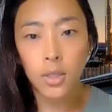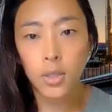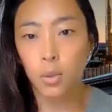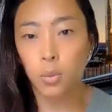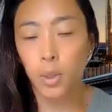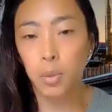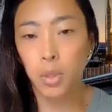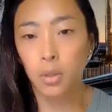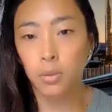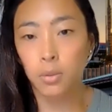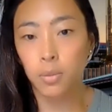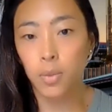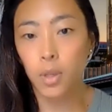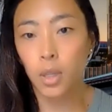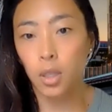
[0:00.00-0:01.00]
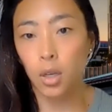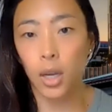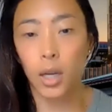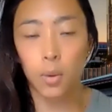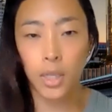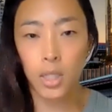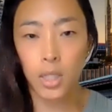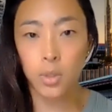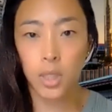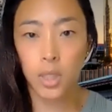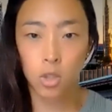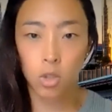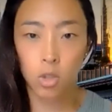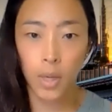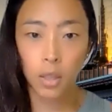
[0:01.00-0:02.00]
So we were, Equinix was
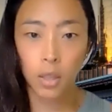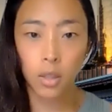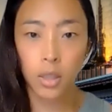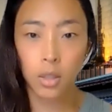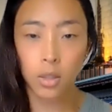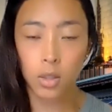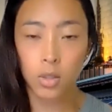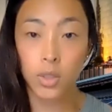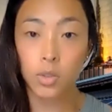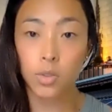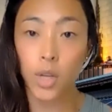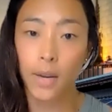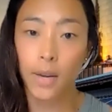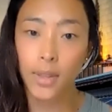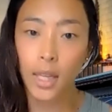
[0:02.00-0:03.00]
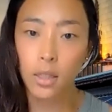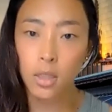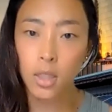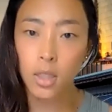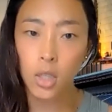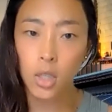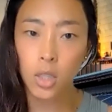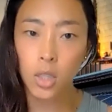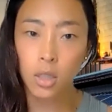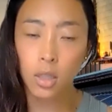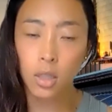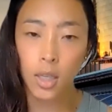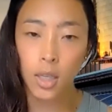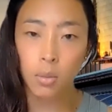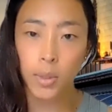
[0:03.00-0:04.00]
instrumental in driving that discussion.
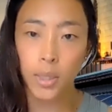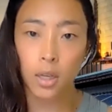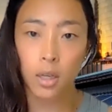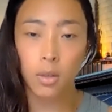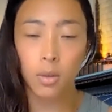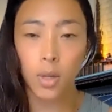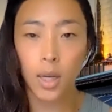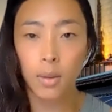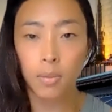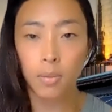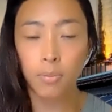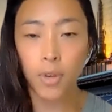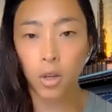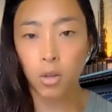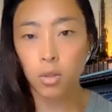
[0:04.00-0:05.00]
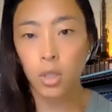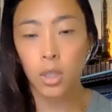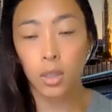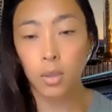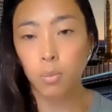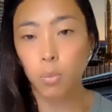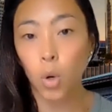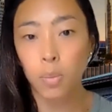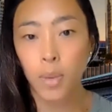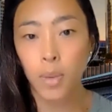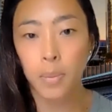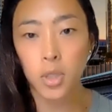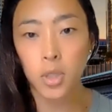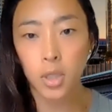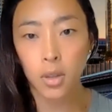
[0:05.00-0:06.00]
We are founding and board
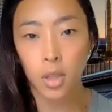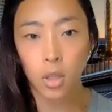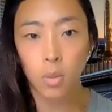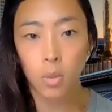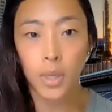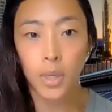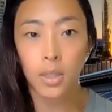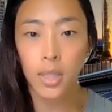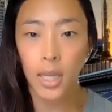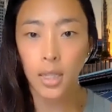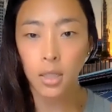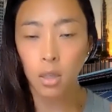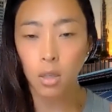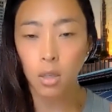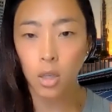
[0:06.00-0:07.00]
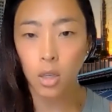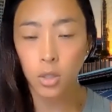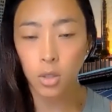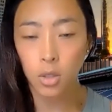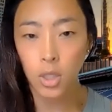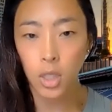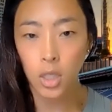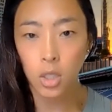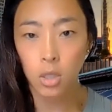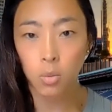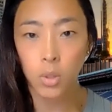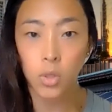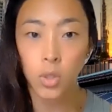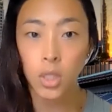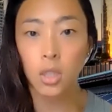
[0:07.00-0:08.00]
members of the European Data Center Association,
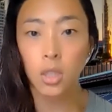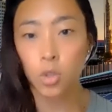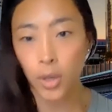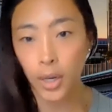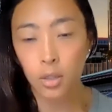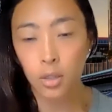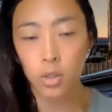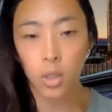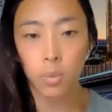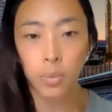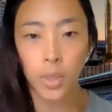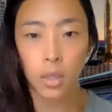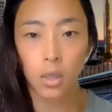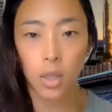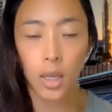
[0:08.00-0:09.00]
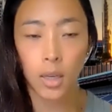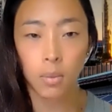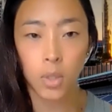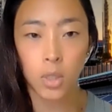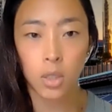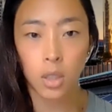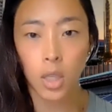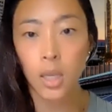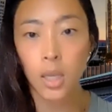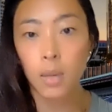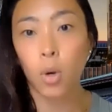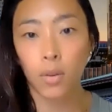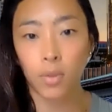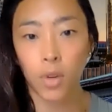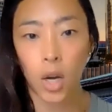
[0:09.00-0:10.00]
which is the trade group that was the key
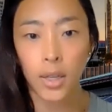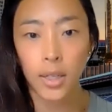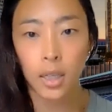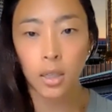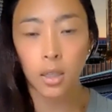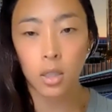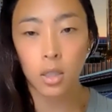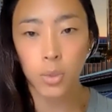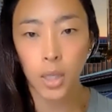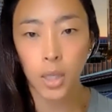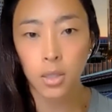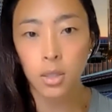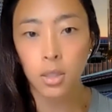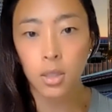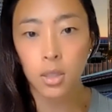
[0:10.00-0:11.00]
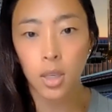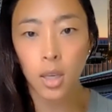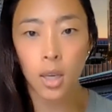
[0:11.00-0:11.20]
point of contact into Brussels.